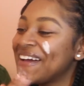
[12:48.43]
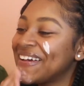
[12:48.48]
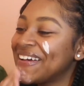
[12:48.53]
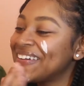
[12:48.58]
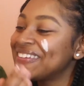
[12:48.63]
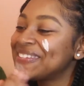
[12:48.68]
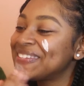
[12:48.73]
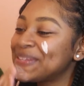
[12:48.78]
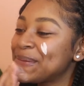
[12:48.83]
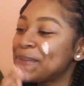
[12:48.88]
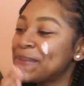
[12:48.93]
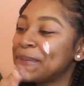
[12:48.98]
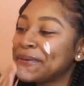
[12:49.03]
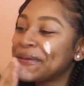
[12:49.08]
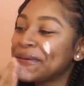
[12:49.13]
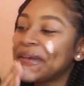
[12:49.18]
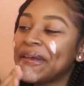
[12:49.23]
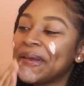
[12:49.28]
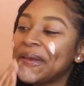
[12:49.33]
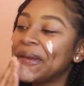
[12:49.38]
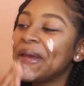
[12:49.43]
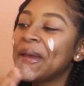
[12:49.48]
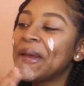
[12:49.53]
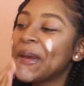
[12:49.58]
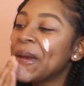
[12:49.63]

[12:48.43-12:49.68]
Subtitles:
That's the bit.